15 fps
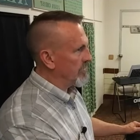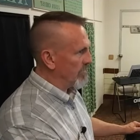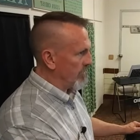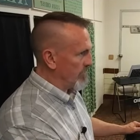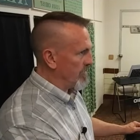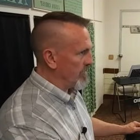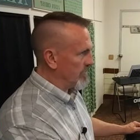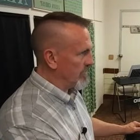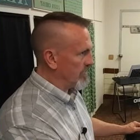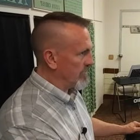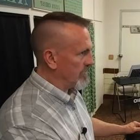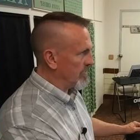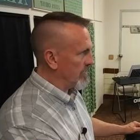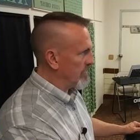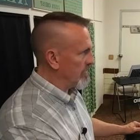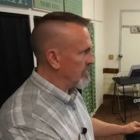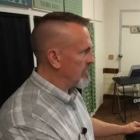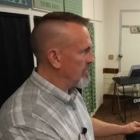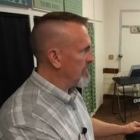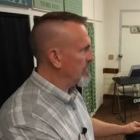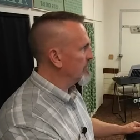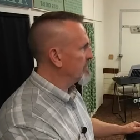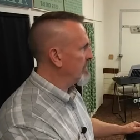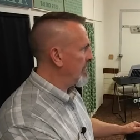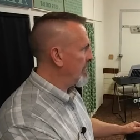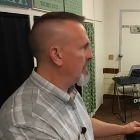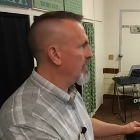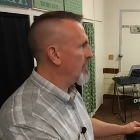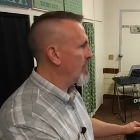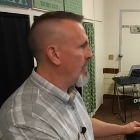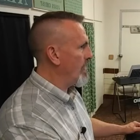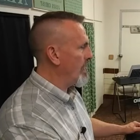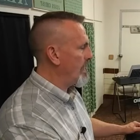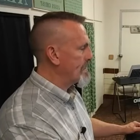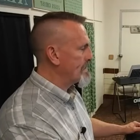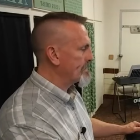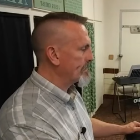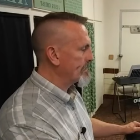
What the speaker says: the remission of sins. They're taken away.